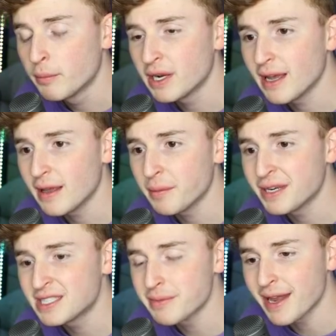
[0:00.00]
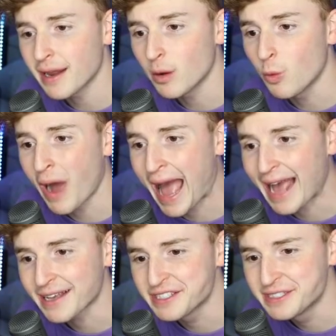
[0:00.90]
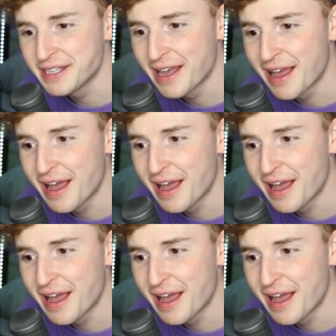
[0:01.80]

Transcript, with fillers: But, but it's made out of wax.